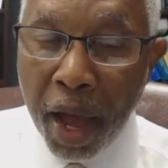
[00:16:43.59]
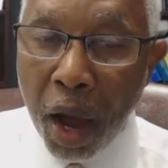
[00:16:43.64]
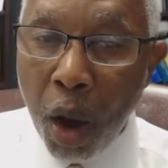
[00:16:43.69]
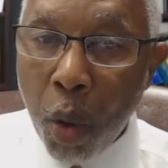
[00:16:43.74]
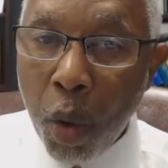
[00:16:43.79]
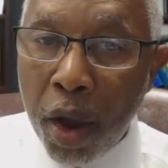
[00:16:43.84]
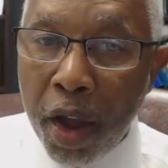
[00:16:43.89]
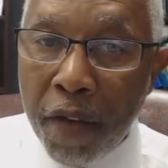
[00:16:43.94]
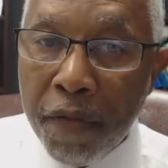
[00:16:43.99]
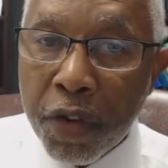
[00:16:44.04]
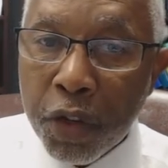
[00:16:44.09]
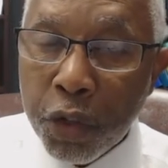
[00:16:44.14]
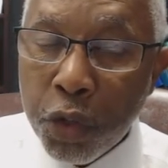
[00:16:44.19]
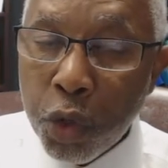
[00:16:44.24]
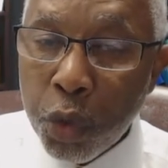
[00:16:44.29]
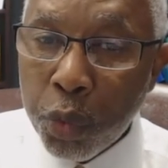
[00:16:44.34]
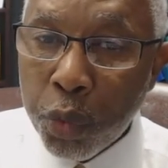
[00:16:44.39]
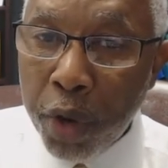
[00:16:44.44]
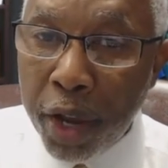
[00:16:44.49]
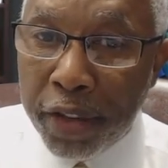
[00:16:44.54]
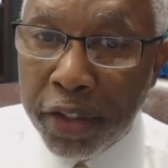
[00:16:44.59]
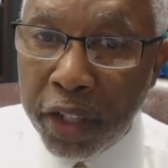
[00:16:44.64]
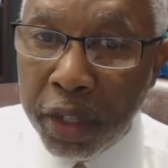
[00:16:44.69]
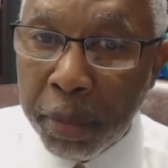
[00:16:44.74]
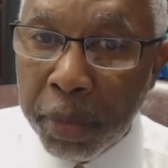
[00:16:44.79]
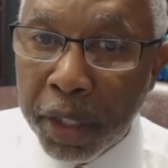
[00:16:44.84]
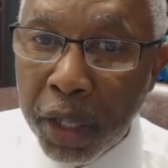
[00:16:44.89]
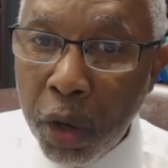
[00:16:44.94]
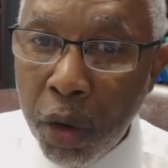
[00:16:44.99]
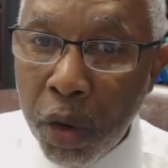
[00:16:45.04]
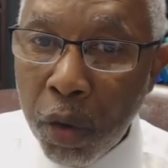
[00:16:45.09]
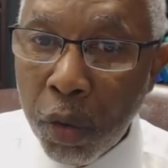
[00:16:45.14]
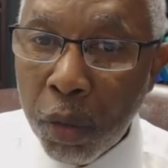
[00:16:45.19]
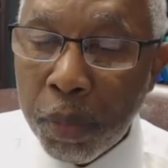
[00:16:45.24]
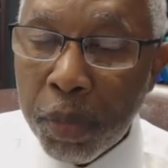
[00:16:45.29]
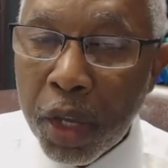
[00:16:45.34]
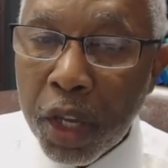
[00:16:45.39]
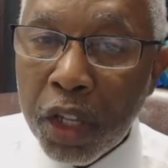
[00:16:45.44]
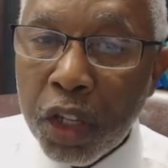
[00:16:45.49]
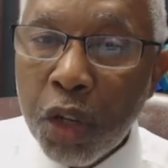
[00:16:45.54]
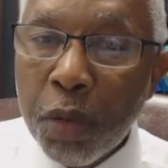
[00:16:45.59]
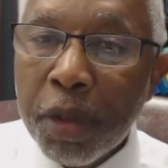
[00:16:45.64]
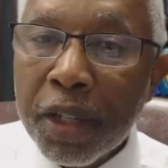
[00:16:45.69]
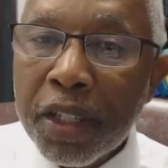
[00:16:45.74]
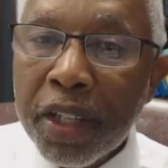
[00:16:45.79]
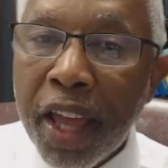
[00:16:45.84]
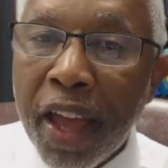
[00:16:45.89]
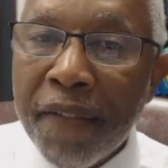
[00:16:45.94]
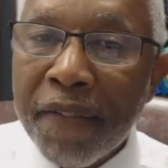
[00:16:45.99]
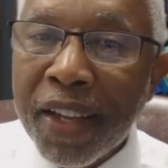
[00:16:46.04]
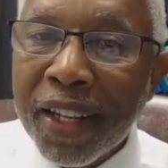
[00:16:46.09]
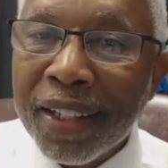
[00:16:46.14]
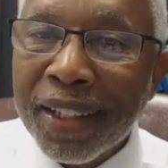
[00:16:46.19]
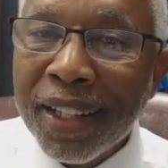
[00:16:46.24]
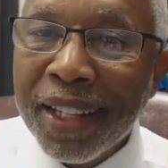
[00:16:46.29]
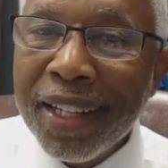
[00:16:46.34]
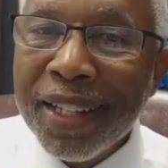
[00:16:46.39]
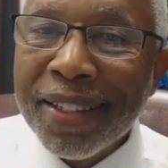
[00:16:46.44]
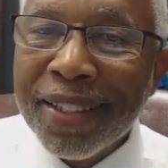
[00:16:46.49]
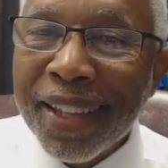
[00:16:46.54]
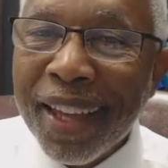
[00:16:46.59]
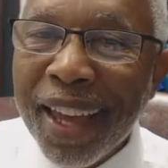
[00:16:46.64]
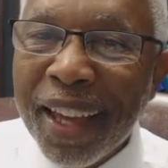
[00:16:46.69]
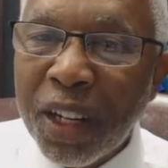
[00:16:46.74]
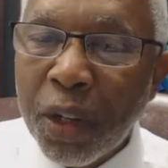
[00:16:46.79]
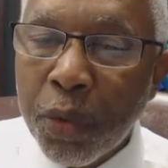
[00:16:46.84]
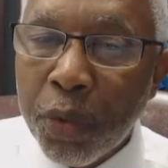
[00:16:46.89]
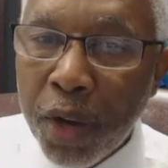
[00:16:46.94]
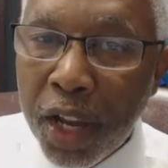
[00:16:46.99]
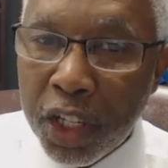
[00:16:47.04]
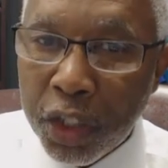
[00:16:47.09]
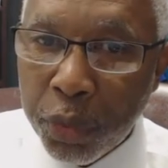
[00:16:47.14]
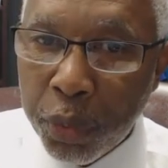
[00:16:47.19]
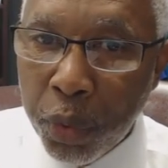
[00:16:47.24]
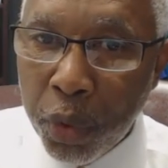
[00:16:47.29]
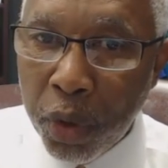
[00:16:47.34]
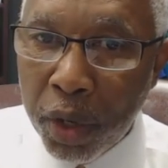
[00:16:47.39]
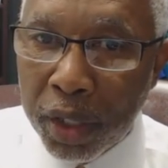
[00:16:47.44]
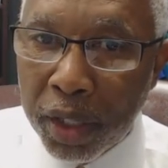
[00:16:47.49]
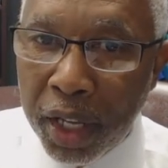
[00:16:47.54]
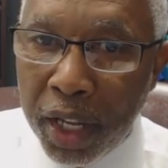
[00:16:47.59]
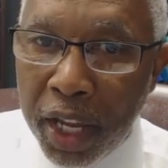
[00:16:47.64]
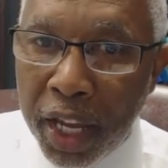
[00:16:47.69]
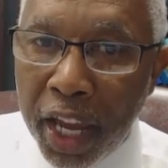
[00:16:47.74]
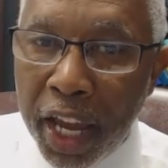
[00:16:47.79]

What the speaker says: However, to arrest him in a home, you must have at least an arrest warrant,